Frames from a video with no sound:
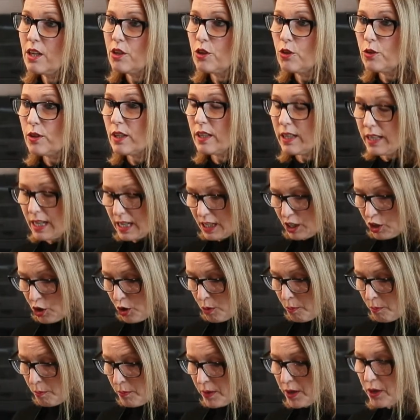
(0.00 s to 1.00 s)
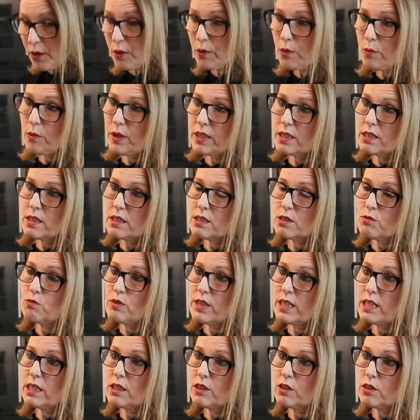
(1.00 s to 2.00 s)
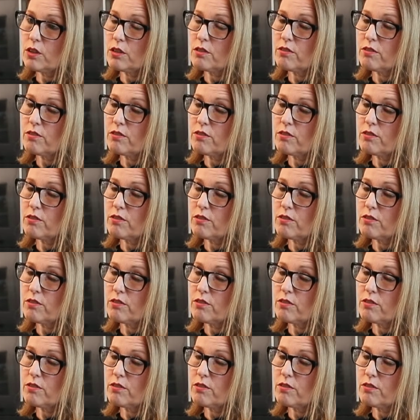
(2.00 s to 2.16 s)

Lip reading: You can get kombu, which is really good